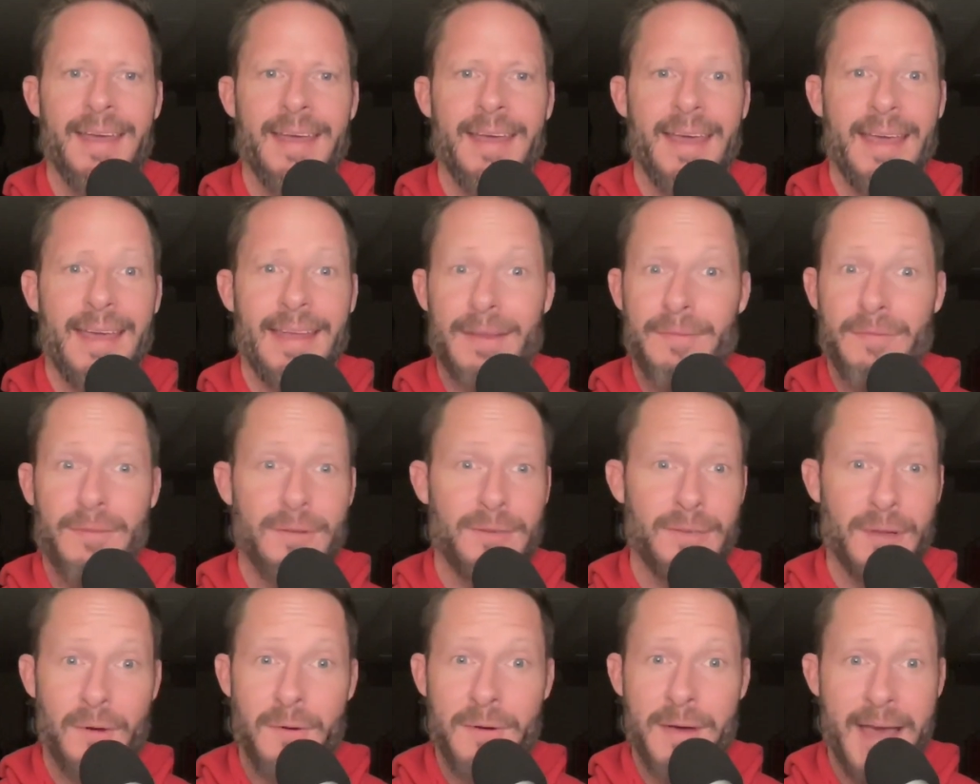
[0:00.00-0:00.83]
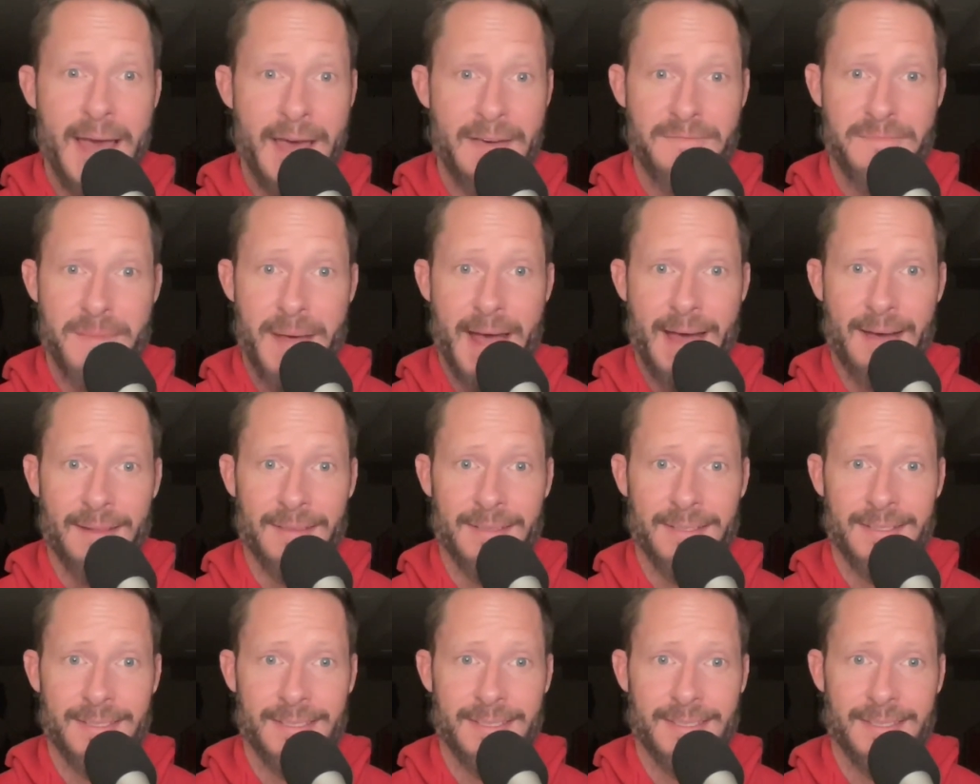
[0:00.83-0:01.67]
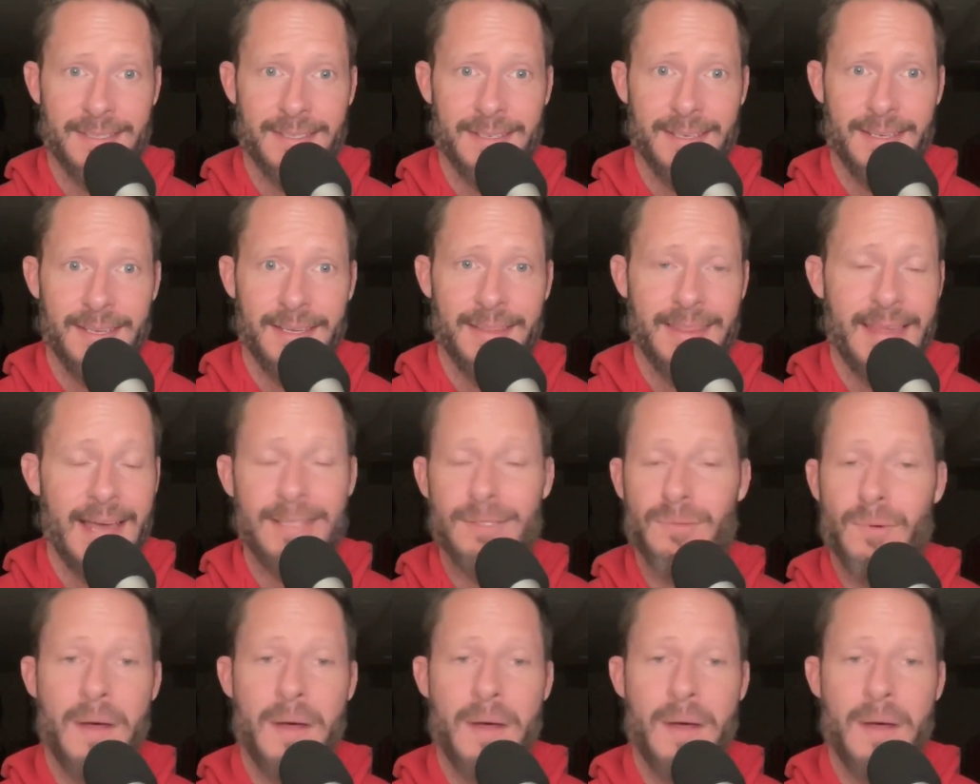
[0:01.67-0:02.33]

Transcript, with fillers: And if you don't have balance, that's